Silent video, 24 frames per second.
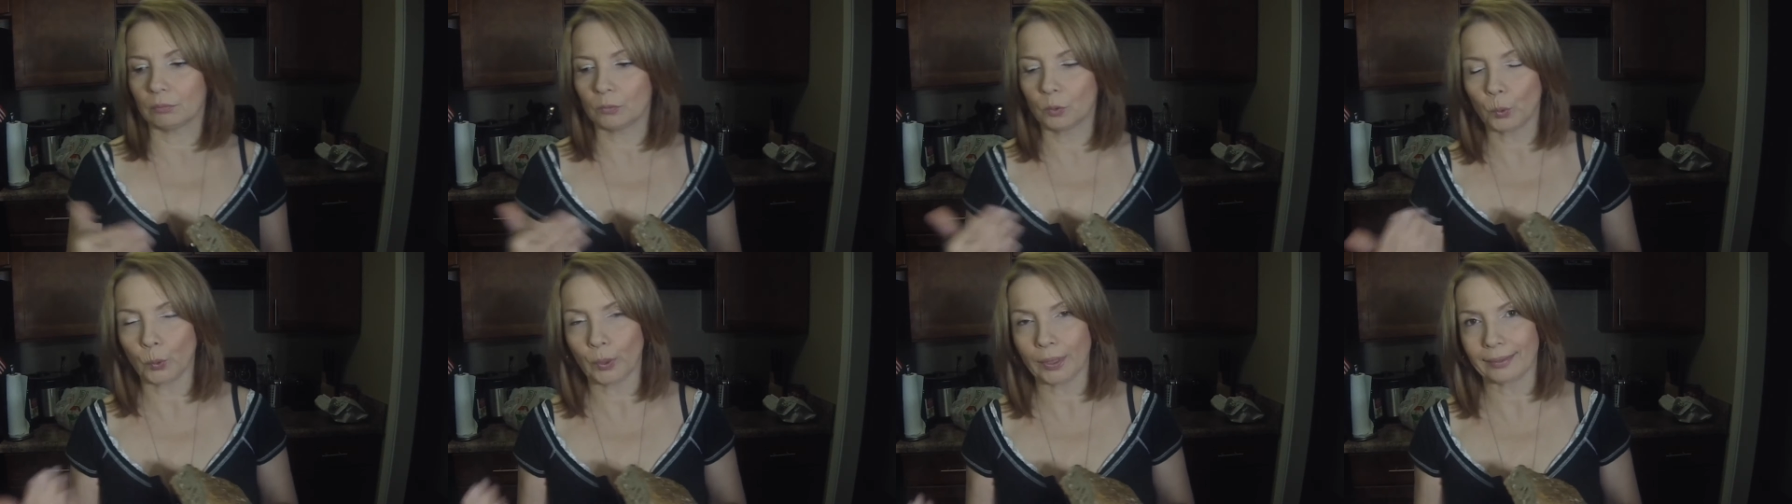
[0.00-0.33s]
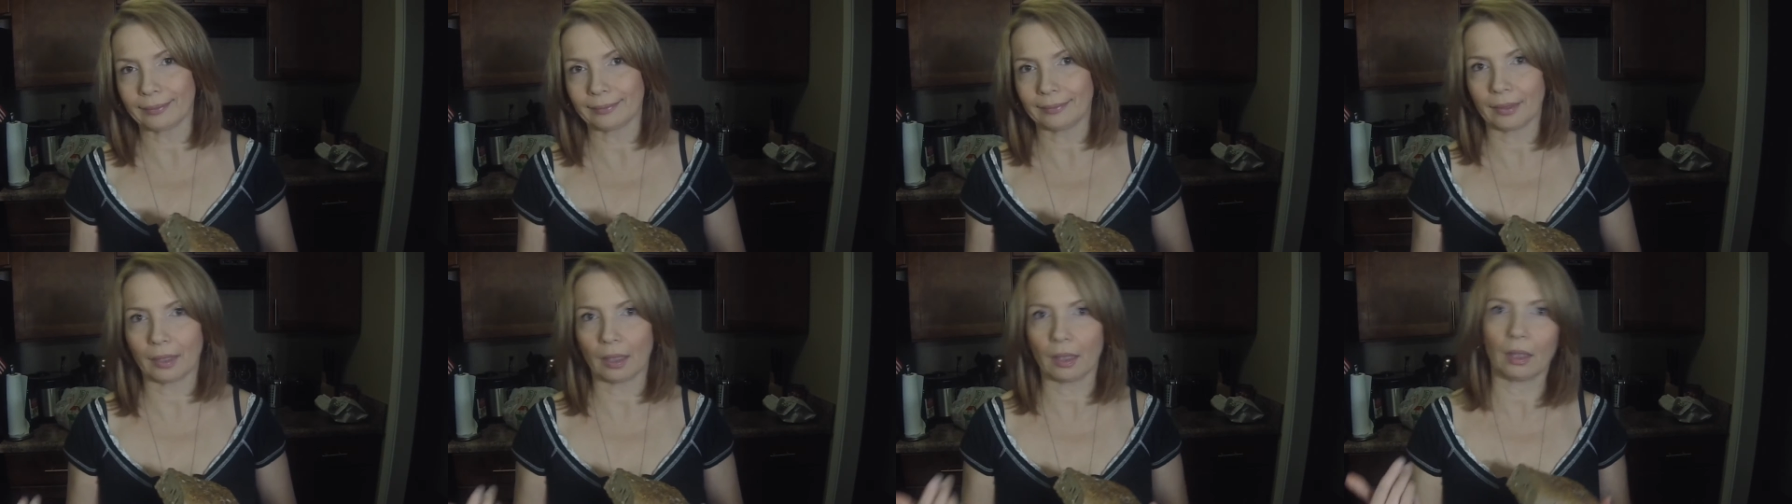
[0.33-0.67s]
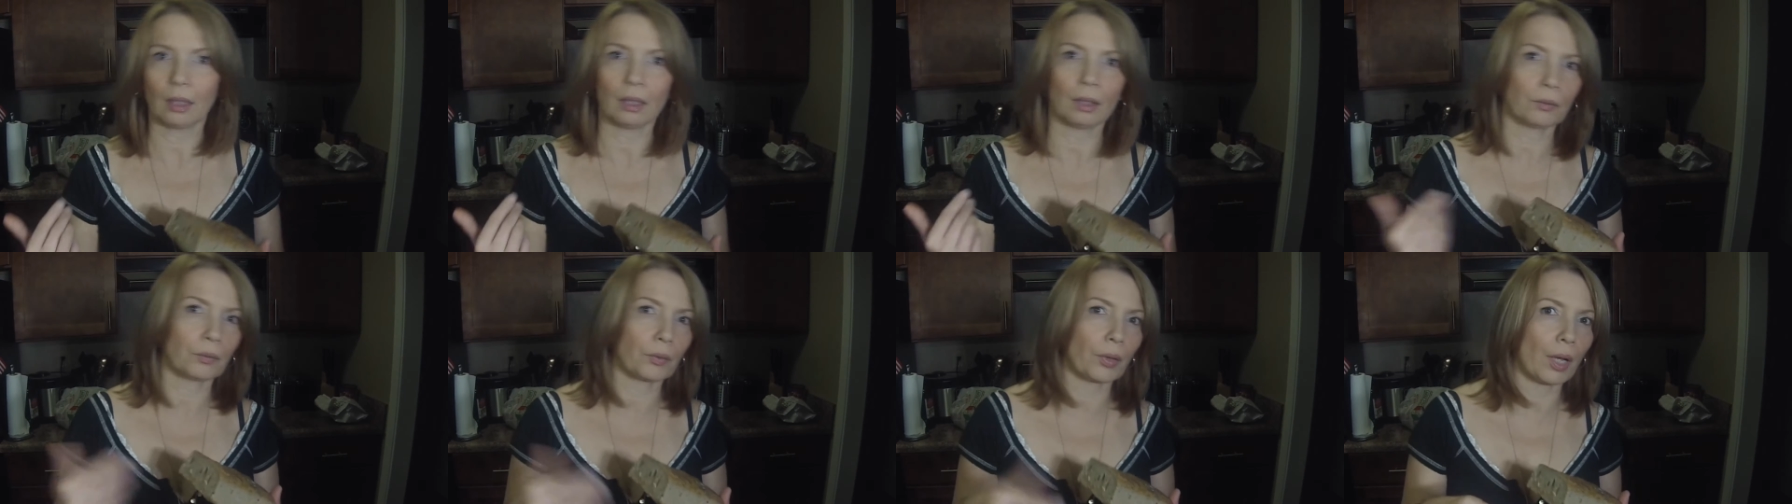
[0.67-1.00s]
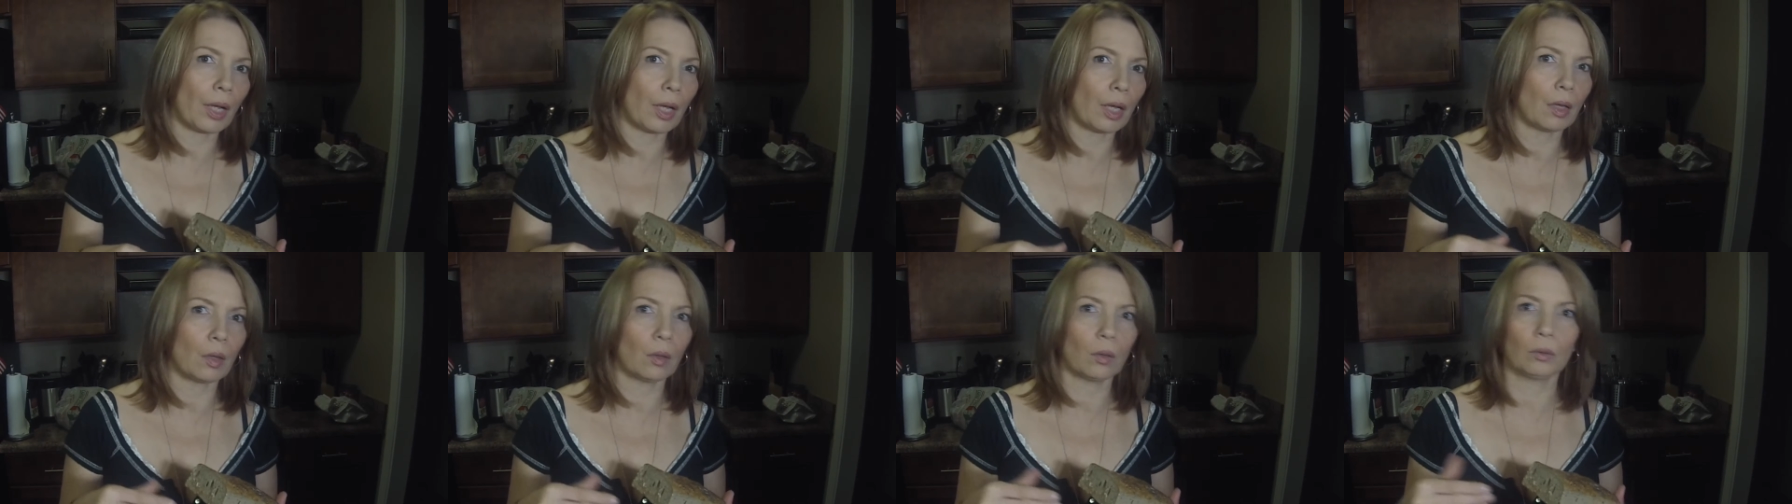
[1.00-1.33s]
twist it
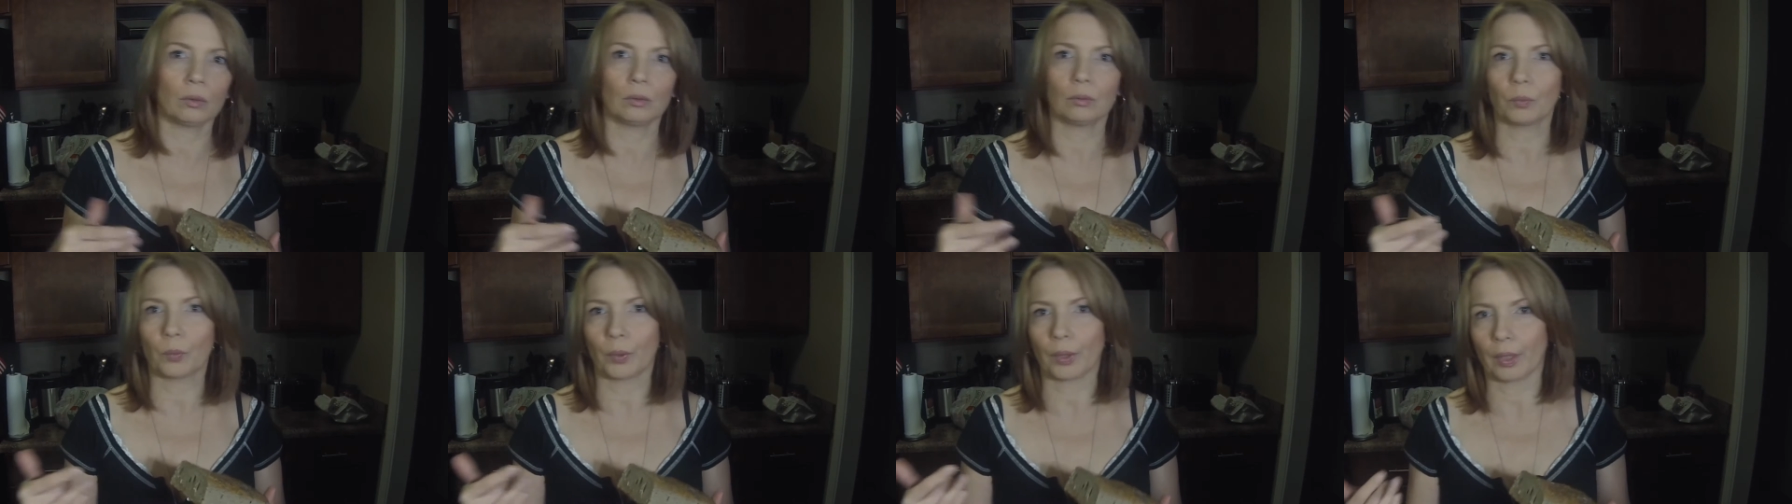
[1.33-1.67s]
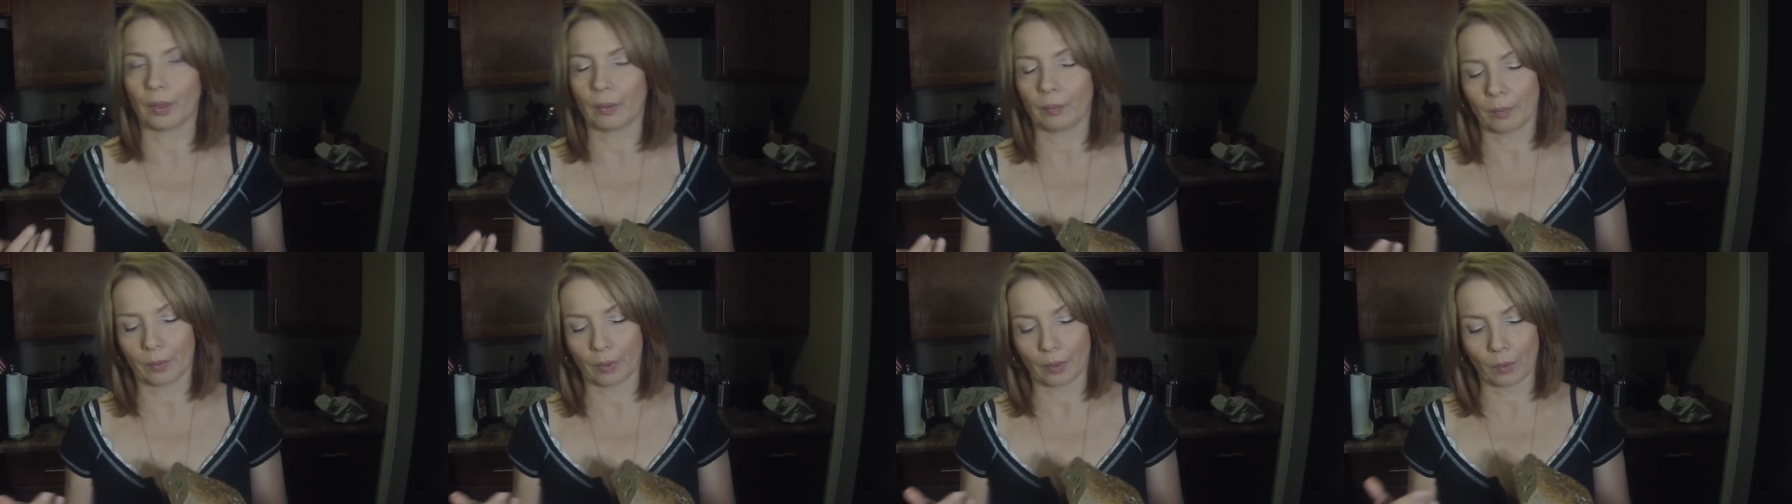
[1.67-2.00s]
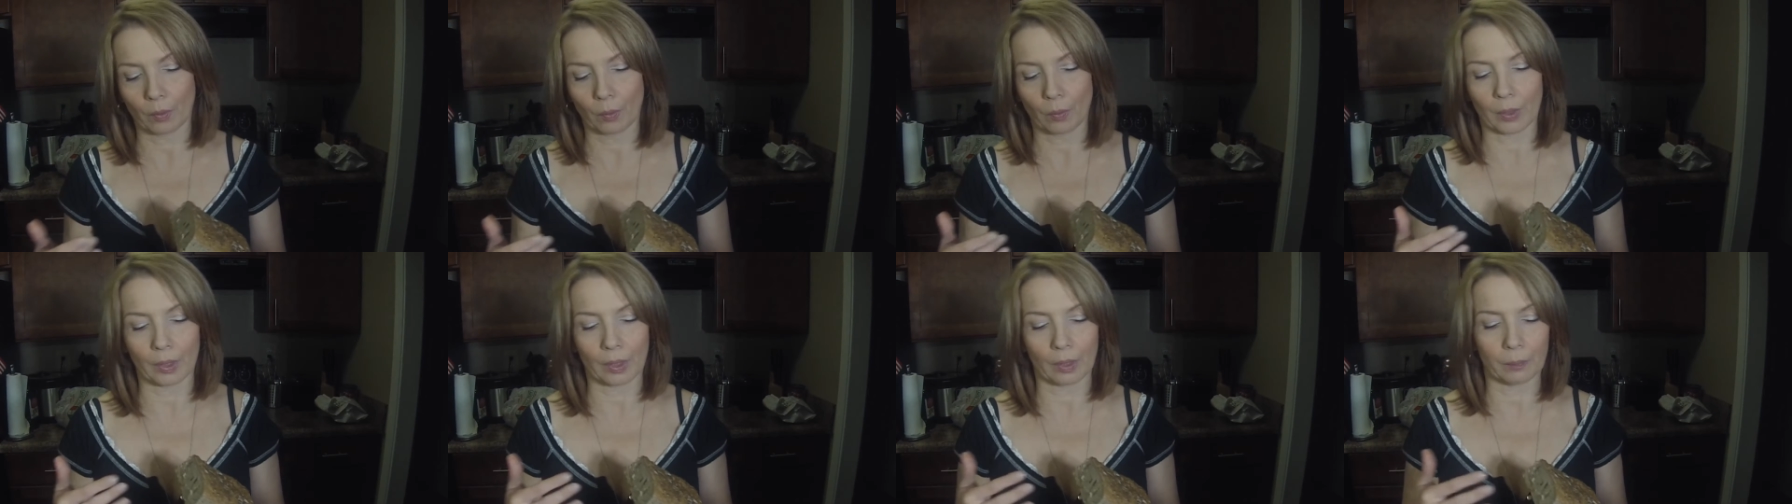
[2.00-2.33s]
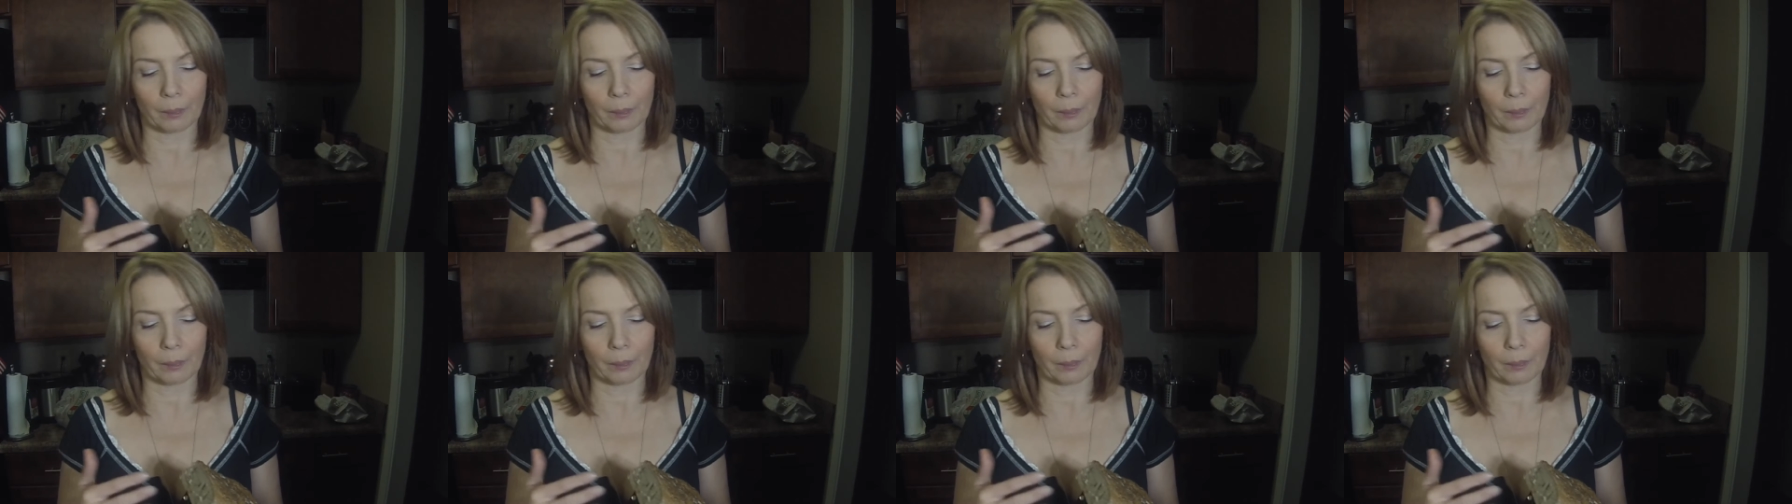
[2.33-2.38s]
around whatever you want